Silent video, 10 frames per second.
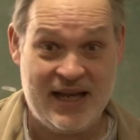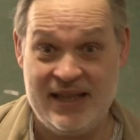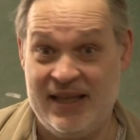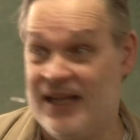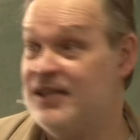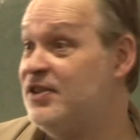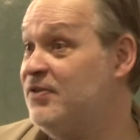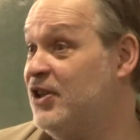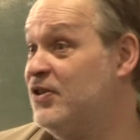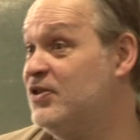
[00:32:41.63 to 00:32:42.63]
and the
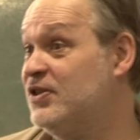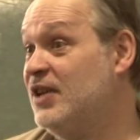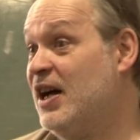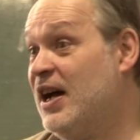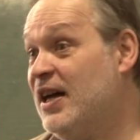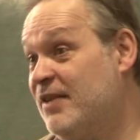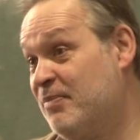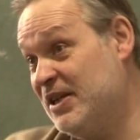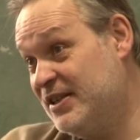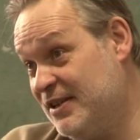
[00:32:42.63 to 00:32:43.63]
interviews, there
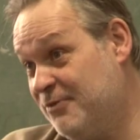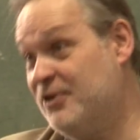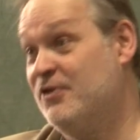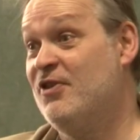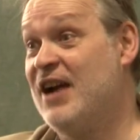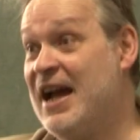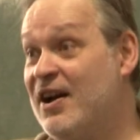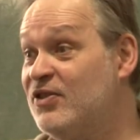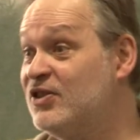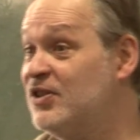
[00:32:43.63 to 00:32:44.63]
have been different
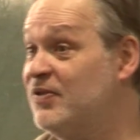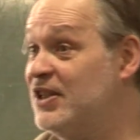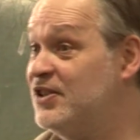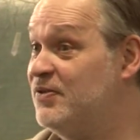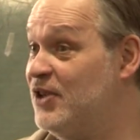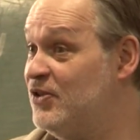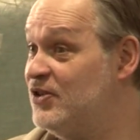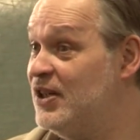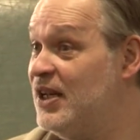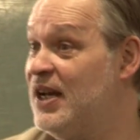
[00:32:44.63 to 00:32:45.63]
rounds of
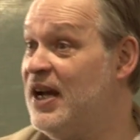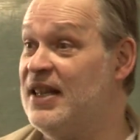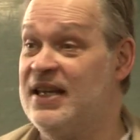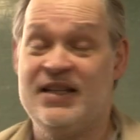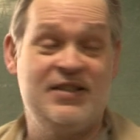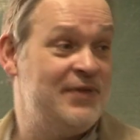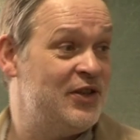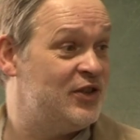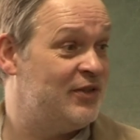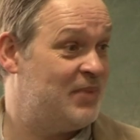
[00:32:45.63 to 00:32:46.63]
interviews, and the
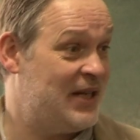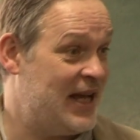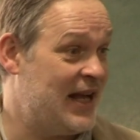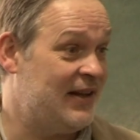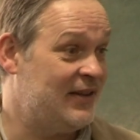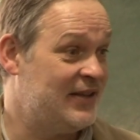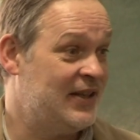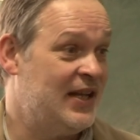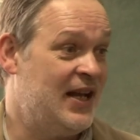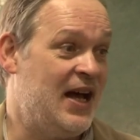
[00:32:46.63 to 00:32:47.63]
interviews have been held